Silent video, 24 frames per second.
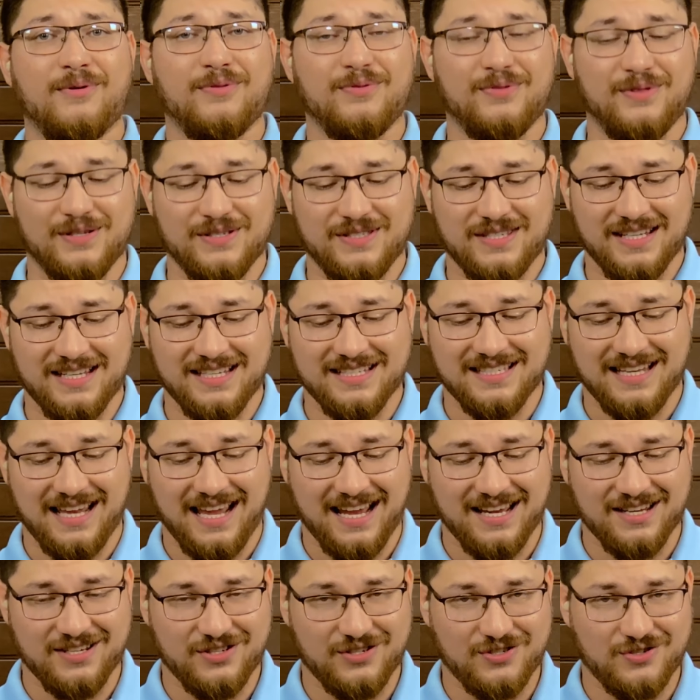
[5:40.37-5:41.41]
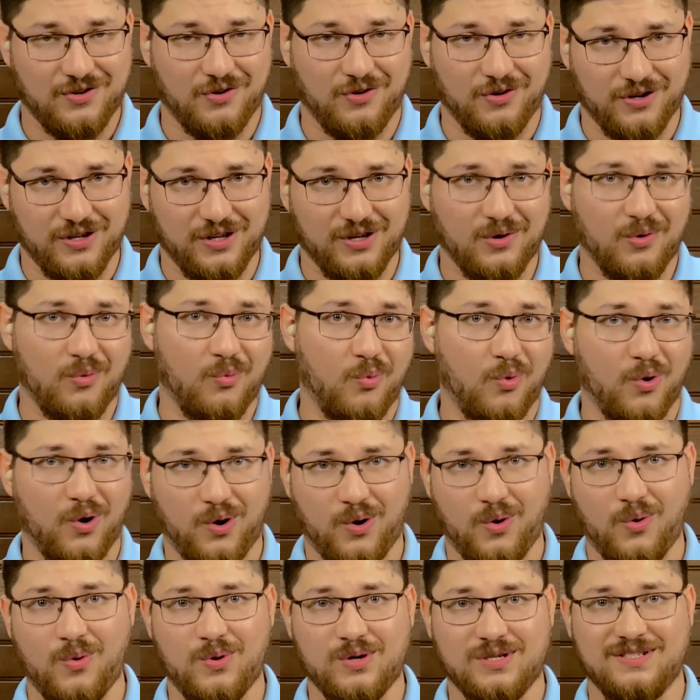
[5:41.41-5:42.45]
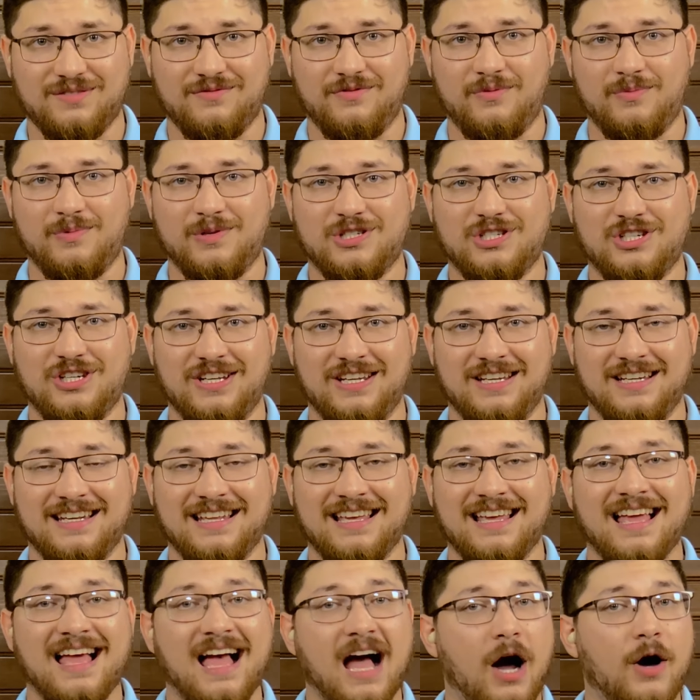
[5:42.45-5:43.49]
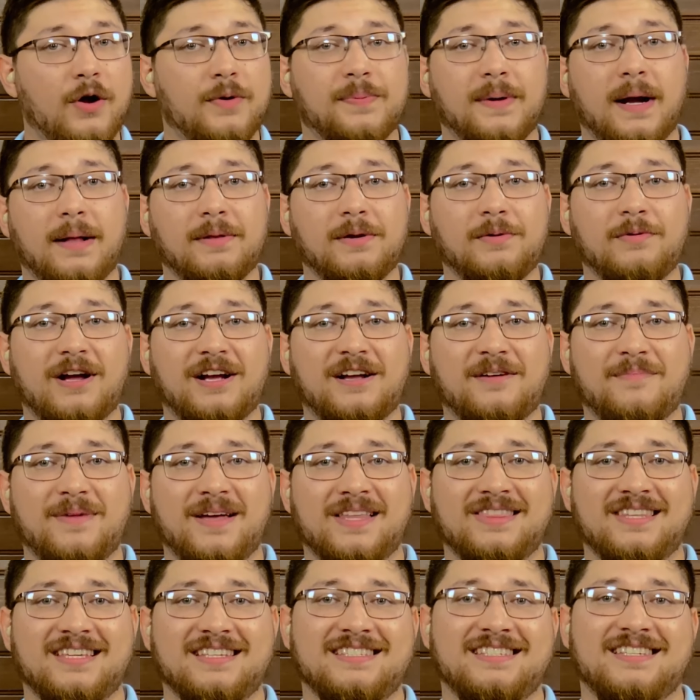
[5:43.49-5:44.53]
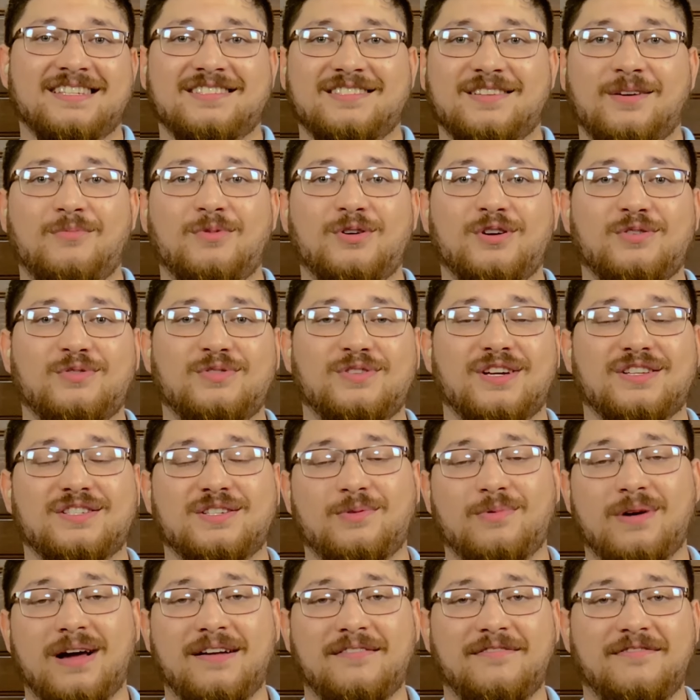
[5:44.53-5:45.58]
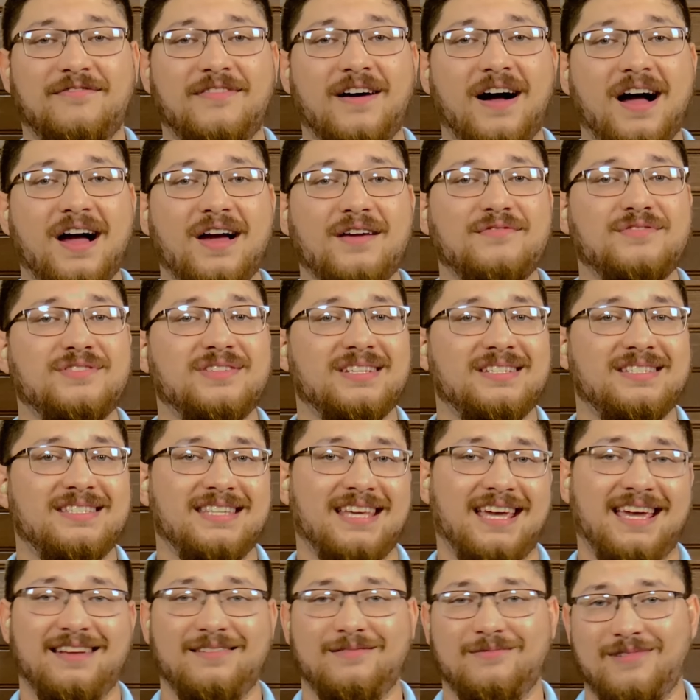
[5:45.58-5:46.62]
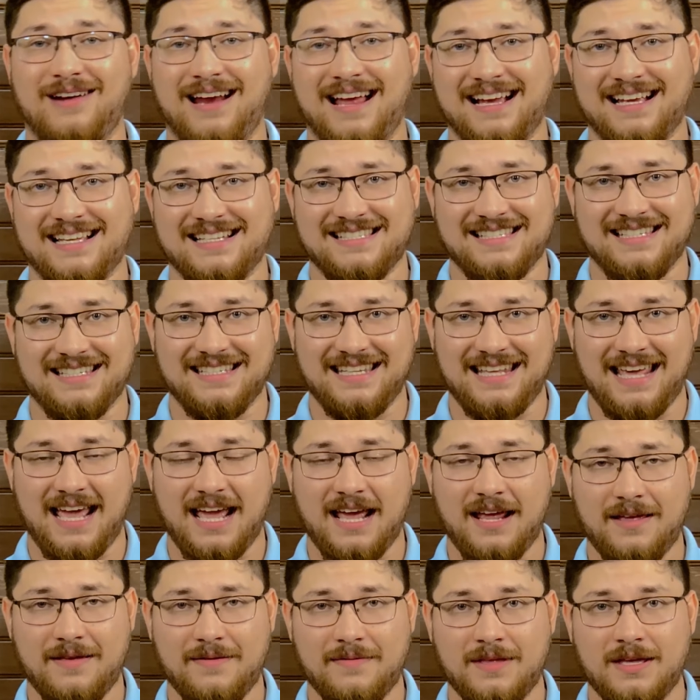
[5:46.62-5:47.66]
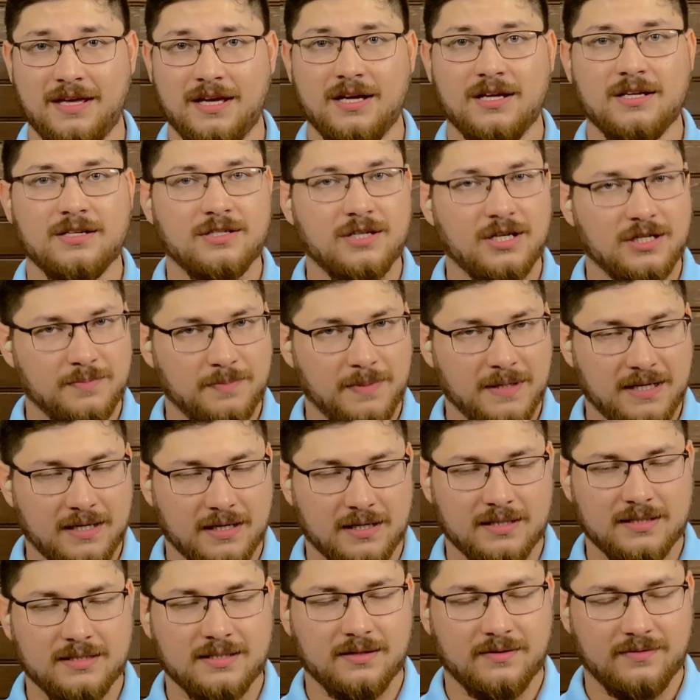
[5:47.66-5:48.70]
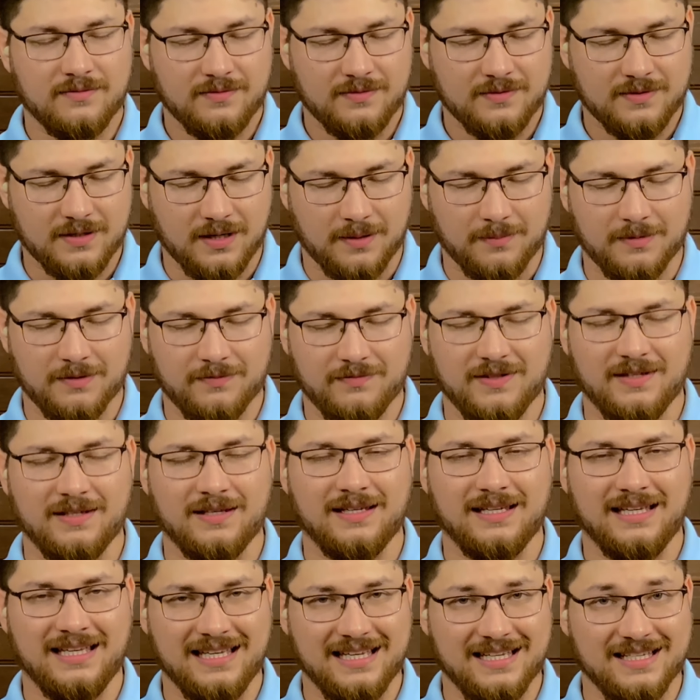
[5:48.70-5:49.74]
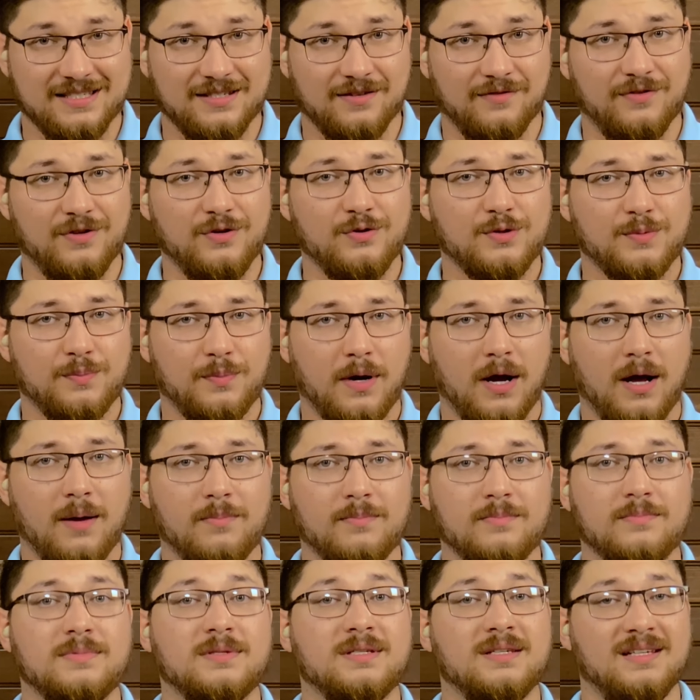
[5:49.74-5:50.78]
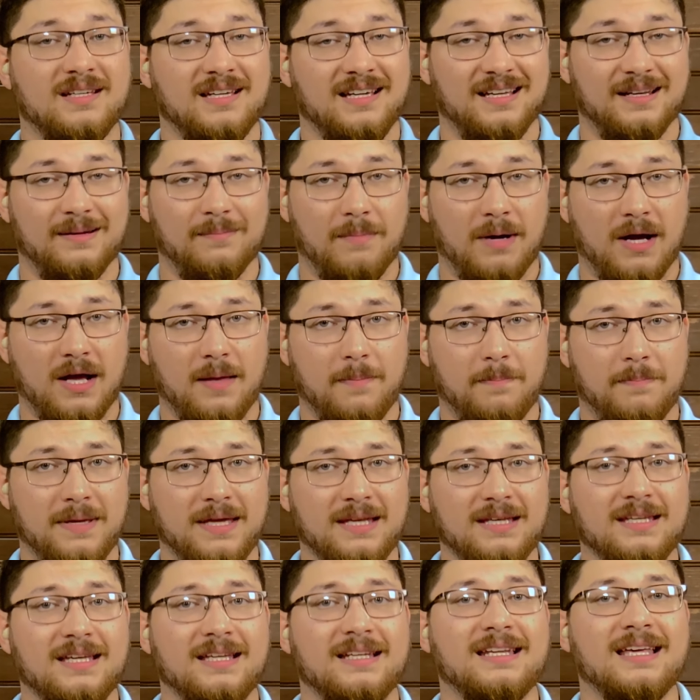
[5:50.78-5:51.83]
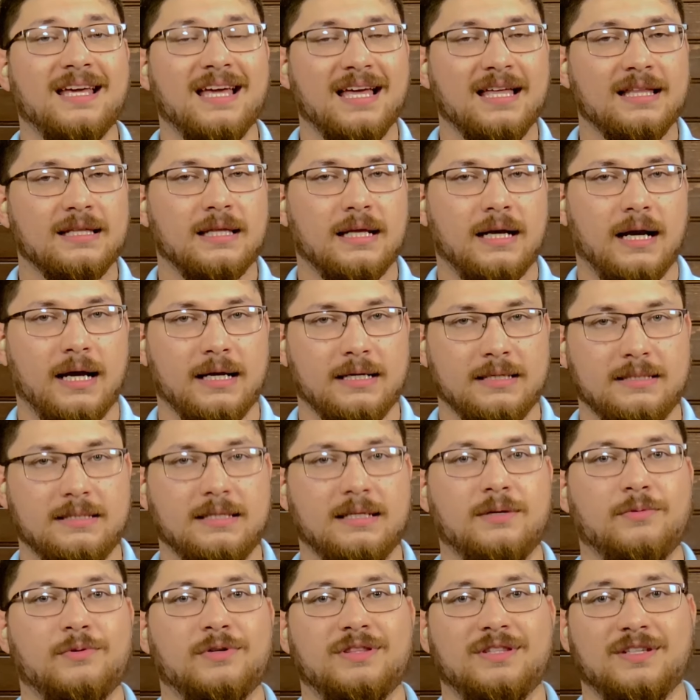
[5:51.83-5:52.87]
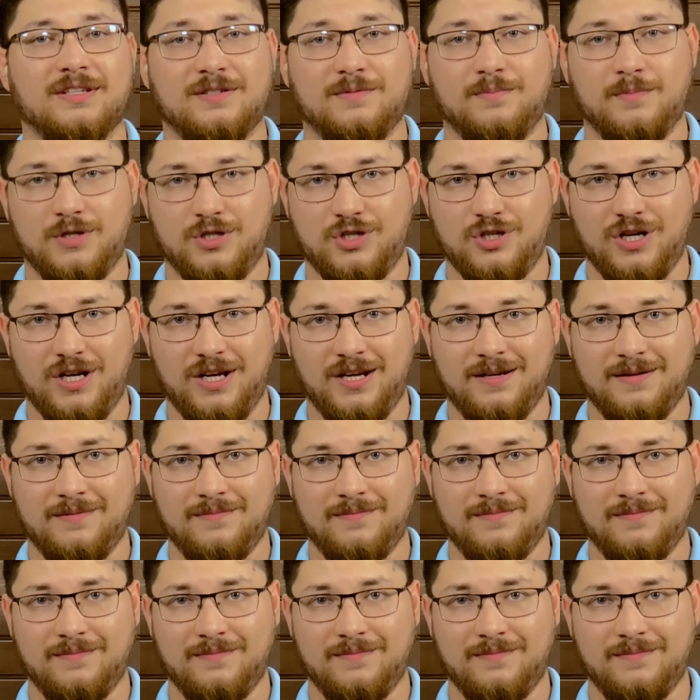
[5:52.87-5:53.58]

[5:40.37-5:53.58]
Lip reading: this is a sturdy workhorse of a machine. I would probably recommend this to someone who does around 5 to 10 rackets a day, just because of some of the ease of use problems, in my opinion, that I see with this machine,